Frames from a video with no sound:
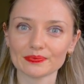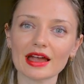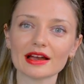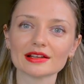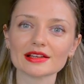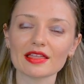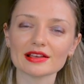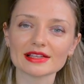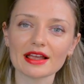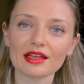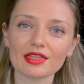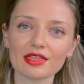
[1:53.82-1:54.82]
And the
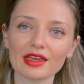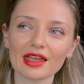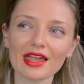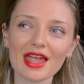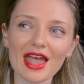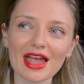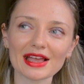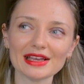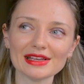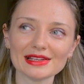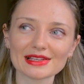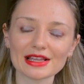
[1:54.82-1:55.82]
second thing
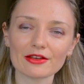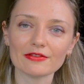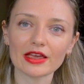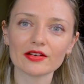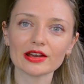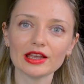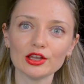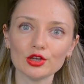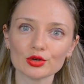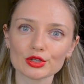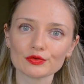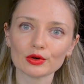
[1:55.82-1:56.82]
is a very
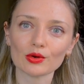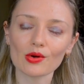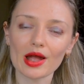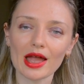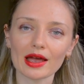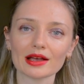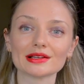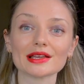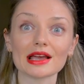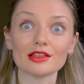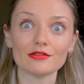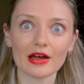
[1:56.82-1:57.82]
useful and
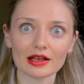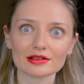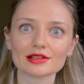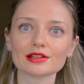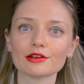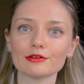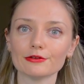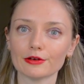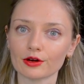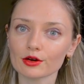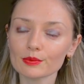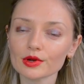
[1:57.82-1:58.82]
advanced
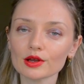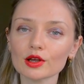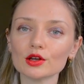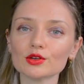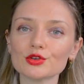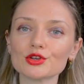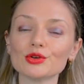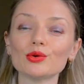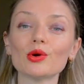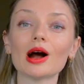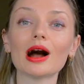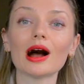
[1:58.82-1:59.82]
verb, to